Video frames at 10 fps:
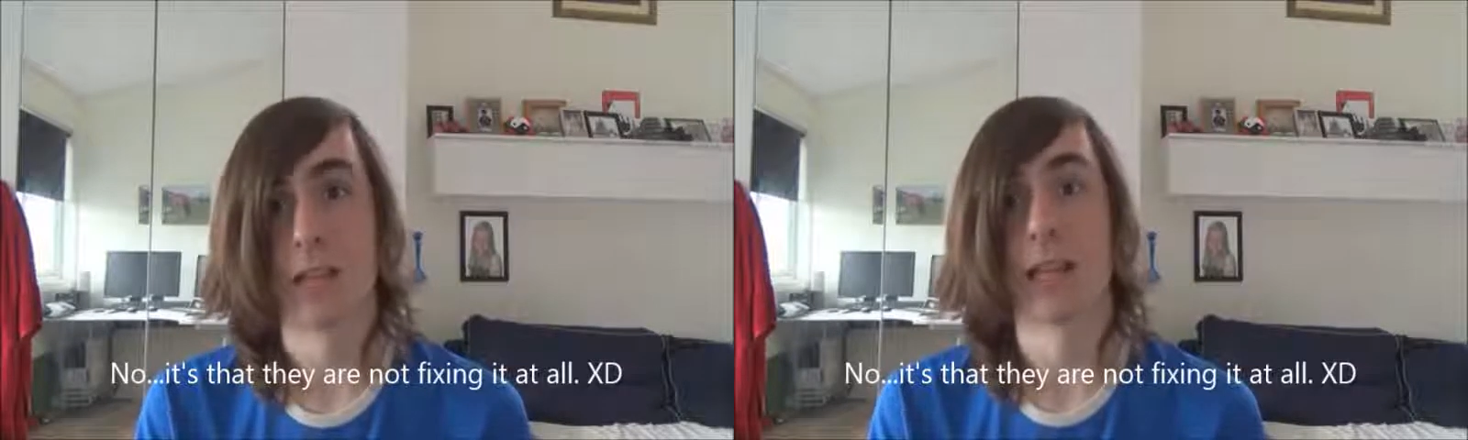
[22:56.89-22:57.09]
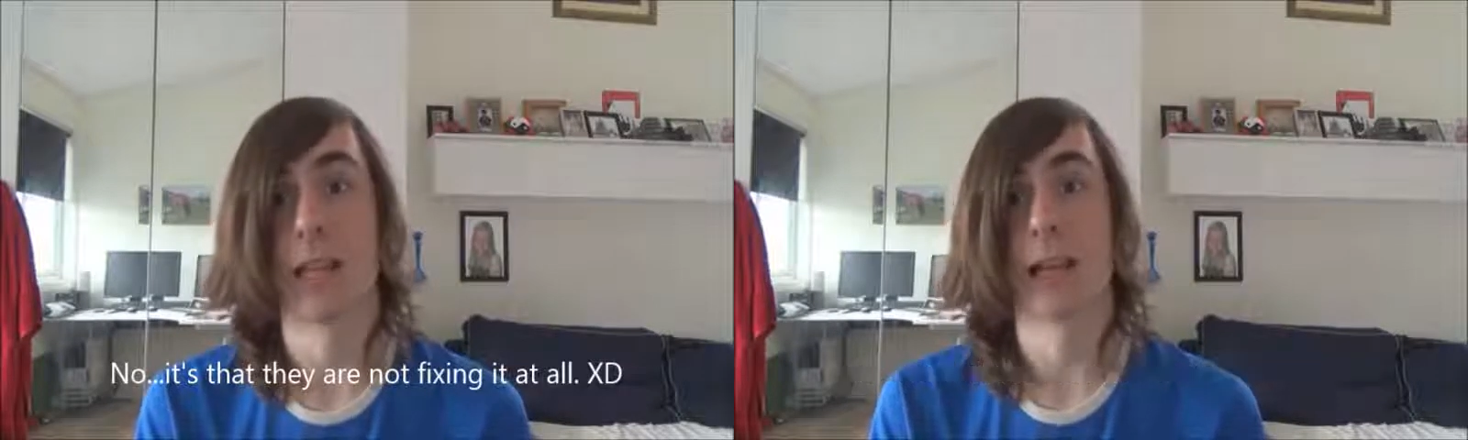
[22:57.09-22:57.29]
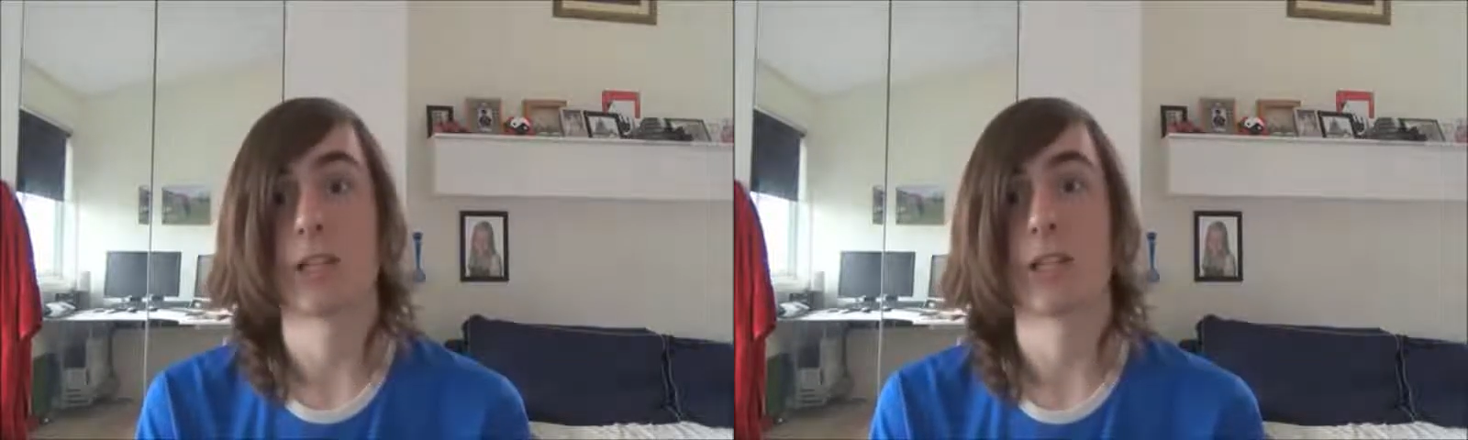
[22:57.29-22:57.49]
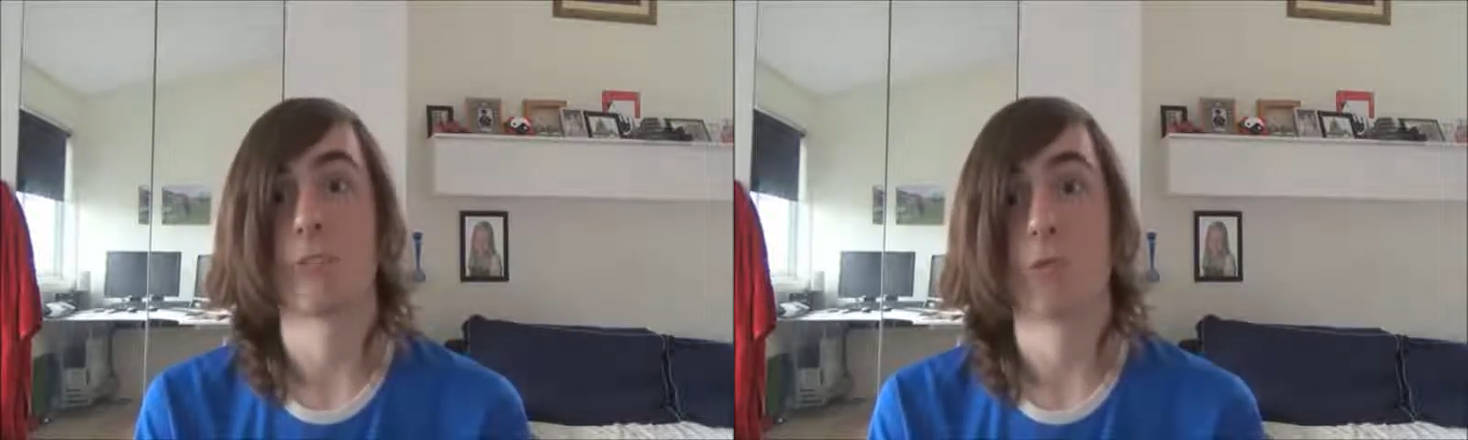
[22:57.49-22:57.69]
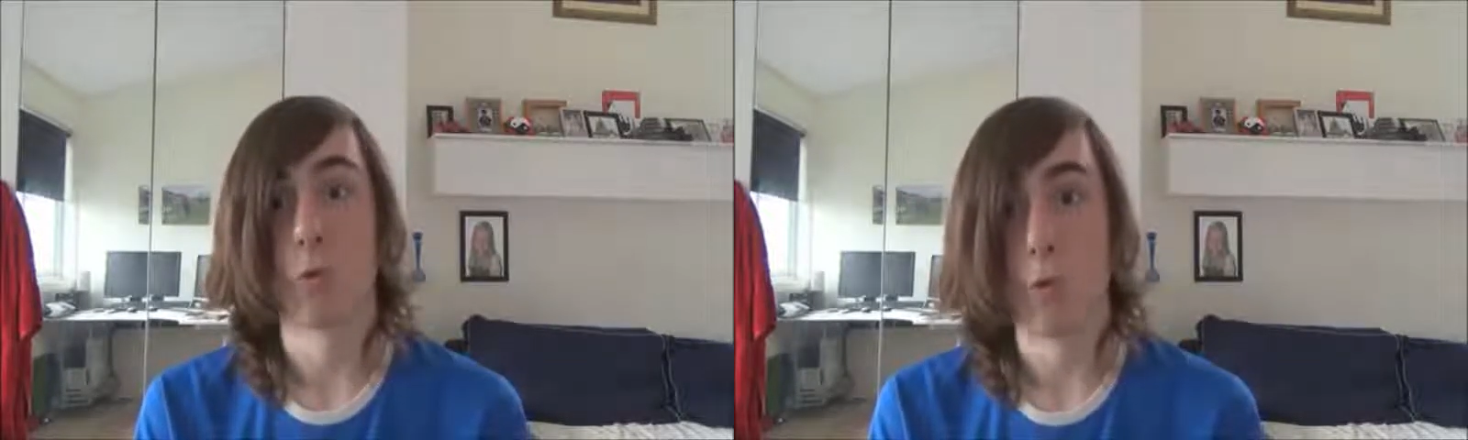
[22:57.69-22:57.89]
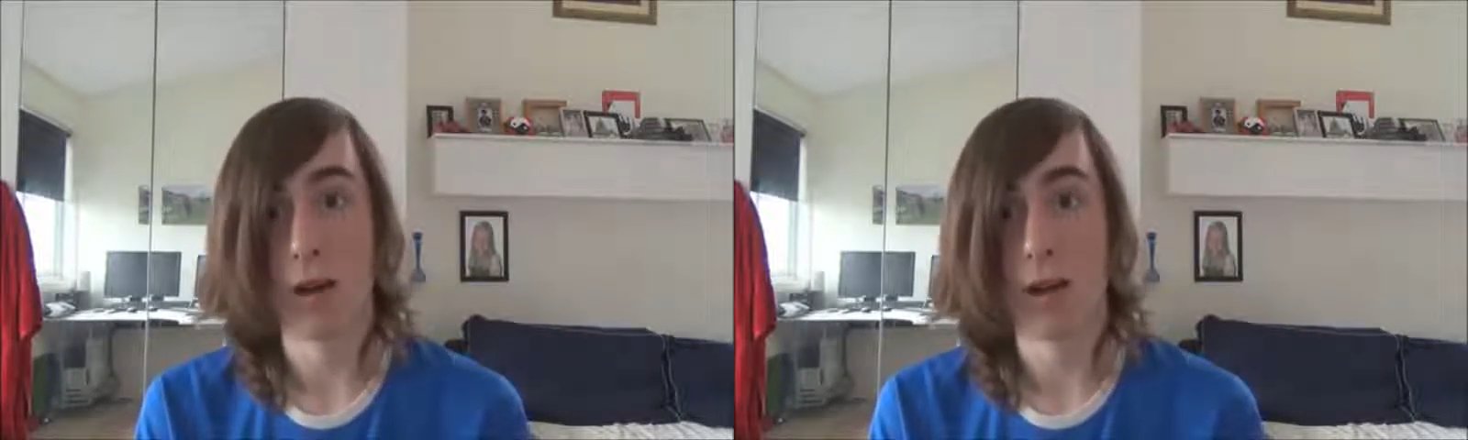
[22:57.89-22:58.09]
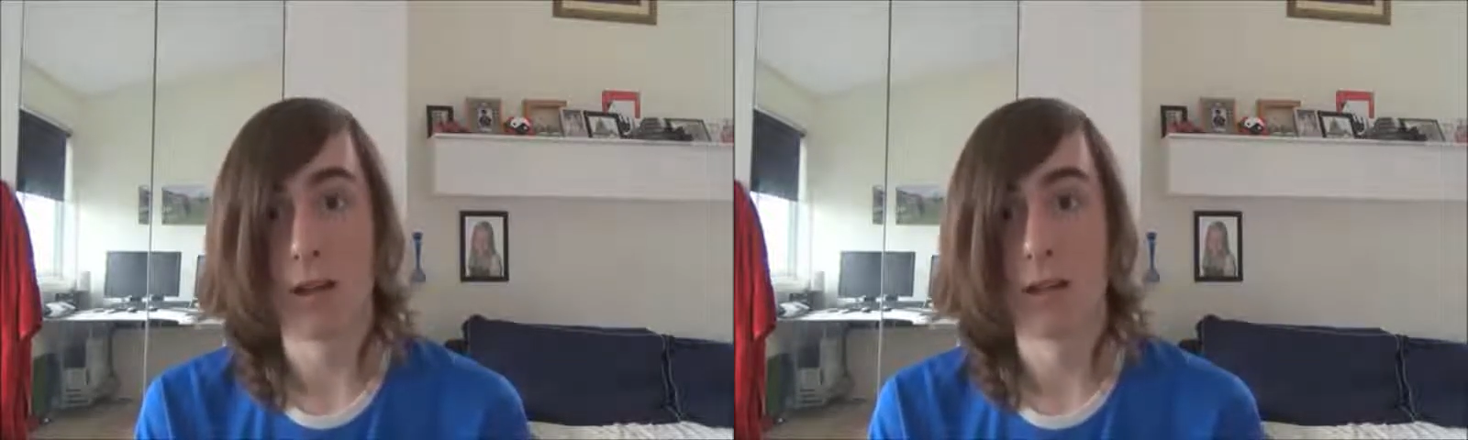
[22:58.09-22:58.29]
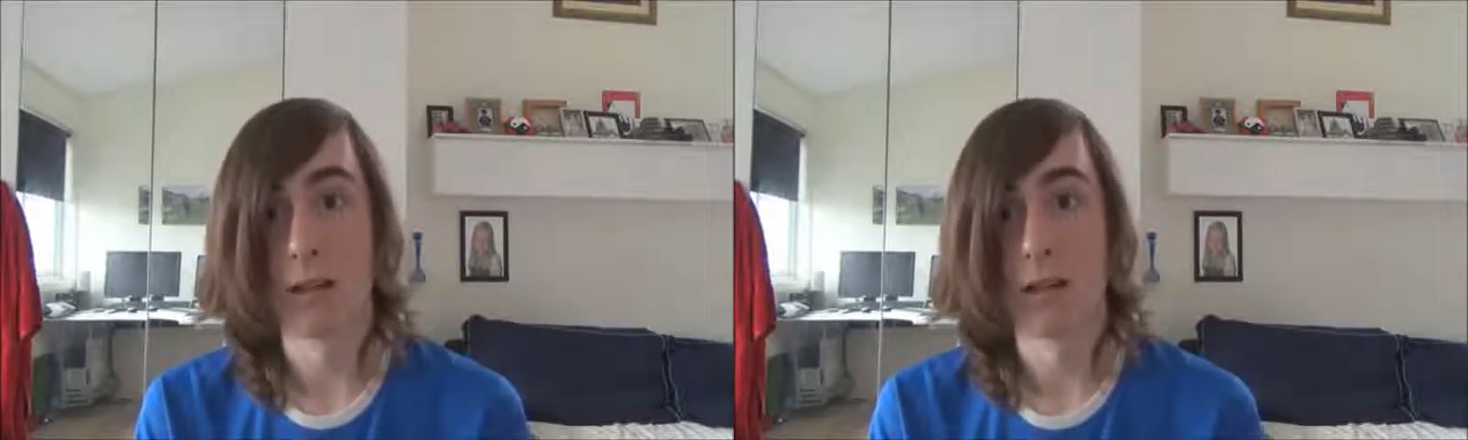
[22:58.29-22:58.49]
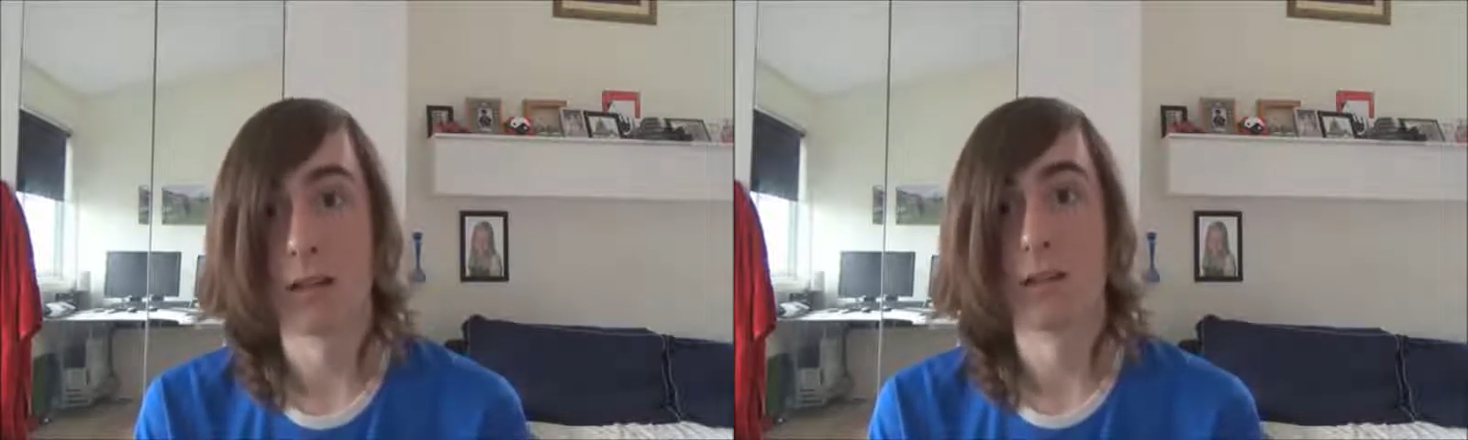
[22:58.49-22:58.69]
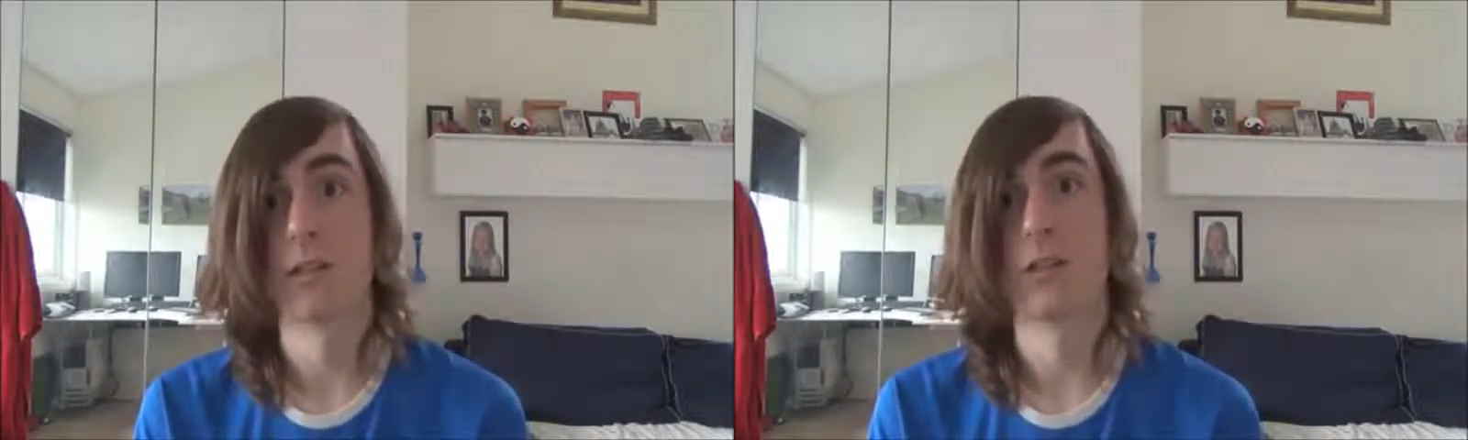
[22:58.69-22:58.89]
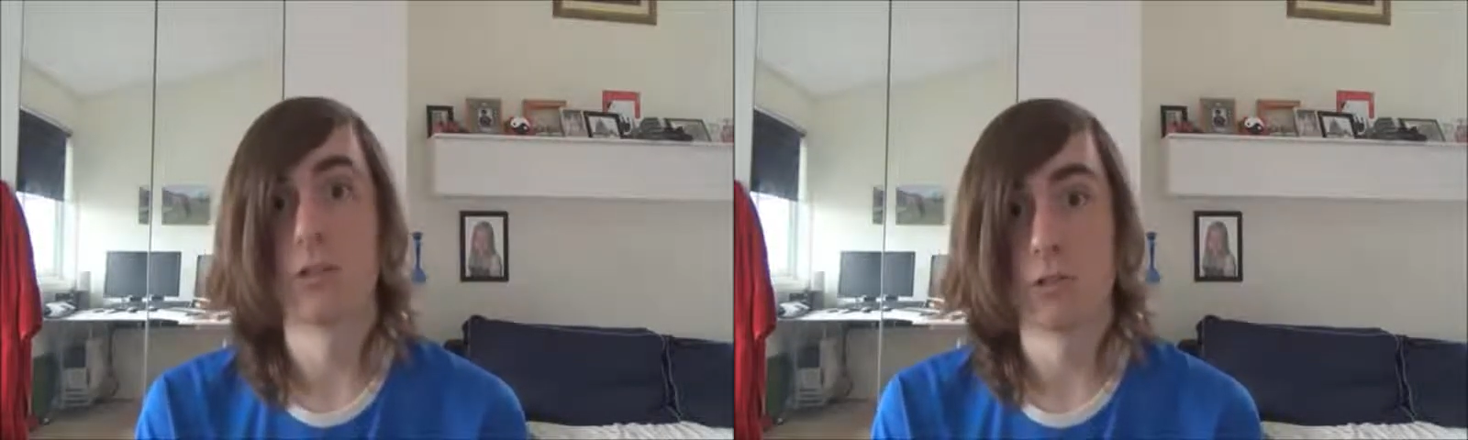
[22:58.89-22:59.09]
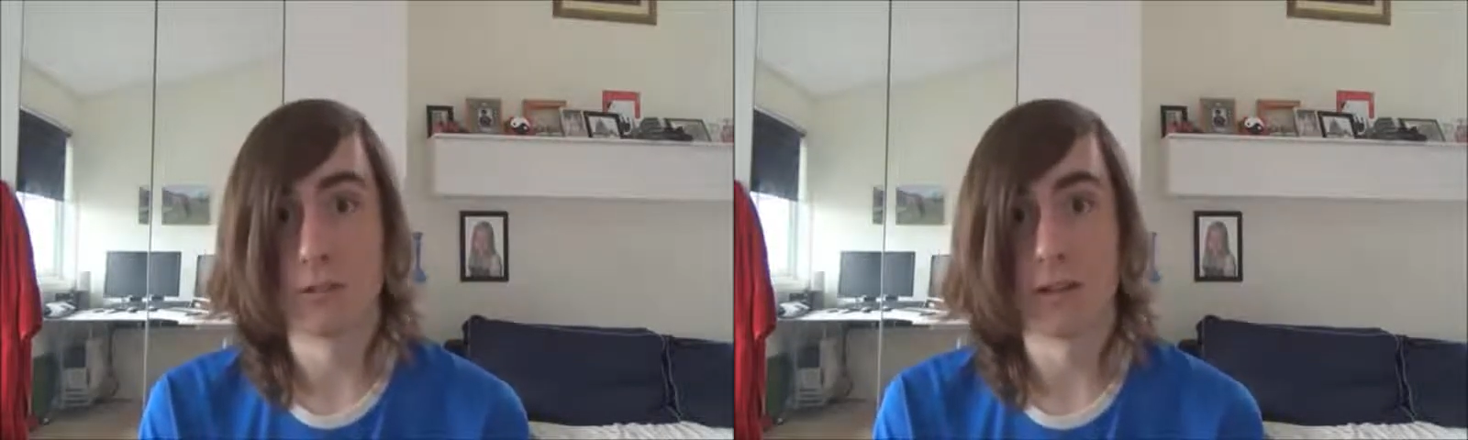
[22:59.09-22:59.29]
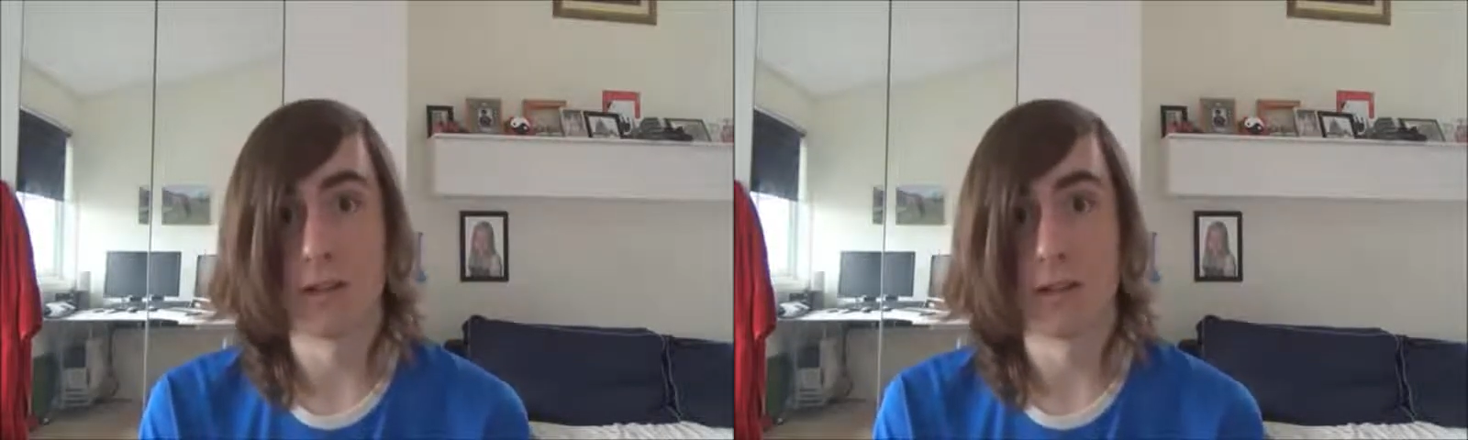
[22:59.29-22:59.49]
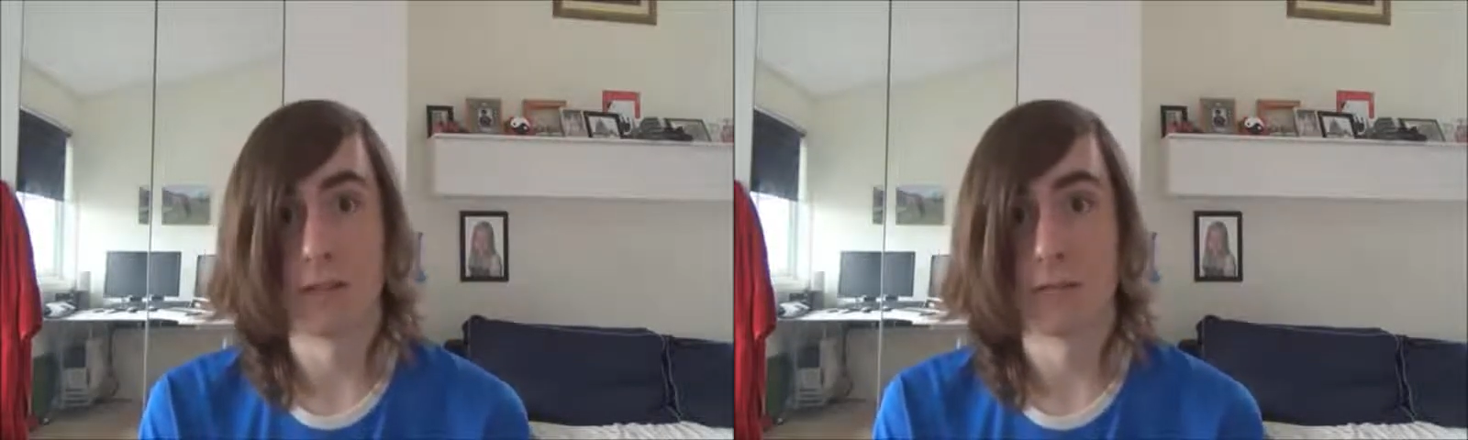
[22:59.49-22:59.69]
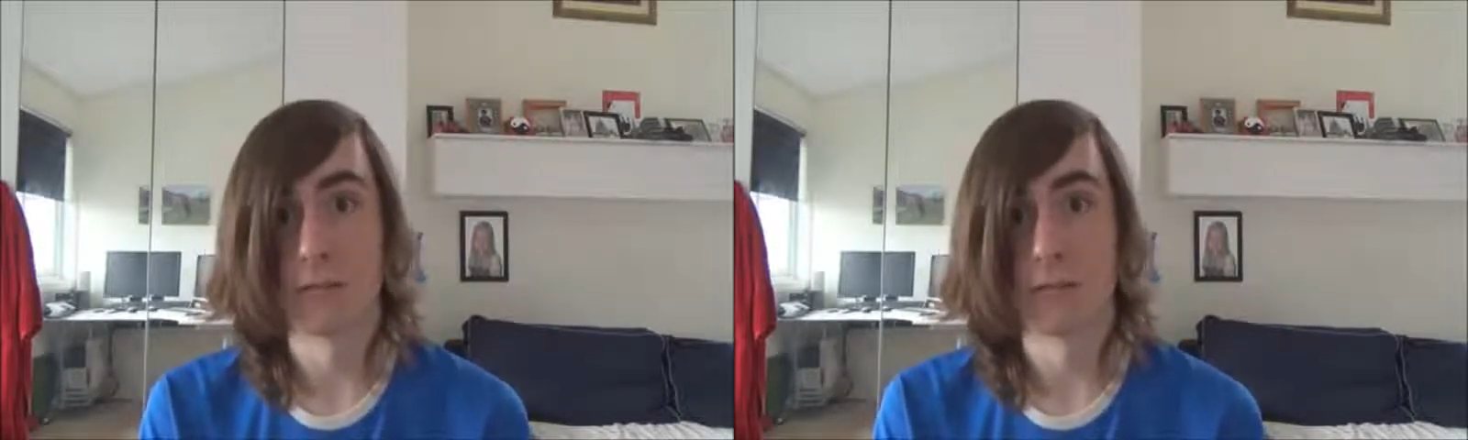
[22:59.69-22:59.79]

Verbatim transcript: that they actually require to do so.